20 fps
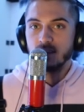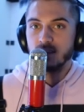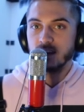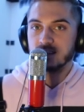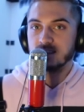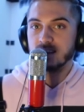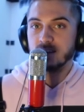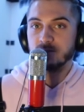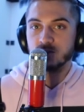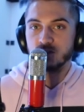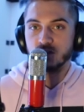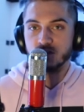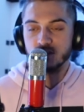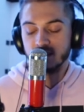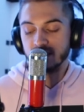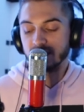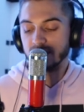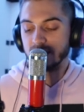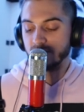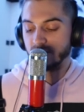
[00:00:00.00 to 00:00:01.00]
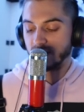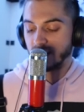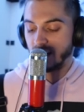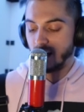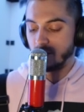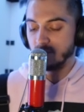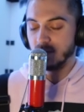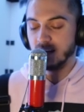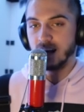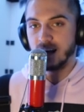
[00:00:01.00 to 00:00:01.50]
Thanks again for tuning in. Leave a
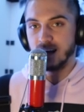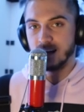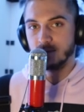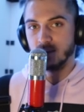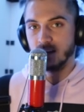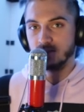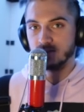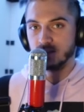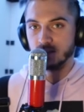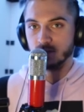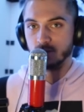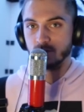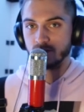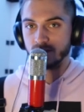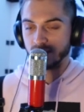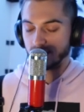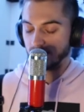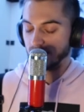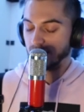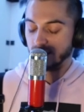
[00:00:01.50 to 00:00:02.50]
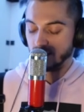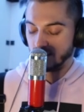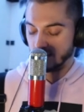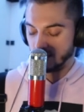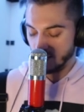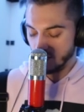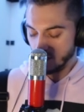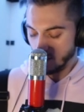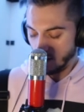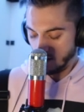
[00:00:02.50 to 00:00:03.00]
comment. I am Lefty Luke.
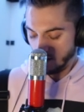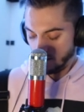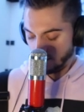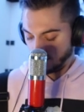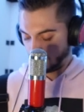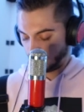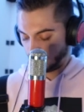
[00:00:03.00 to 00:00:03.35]
See ya.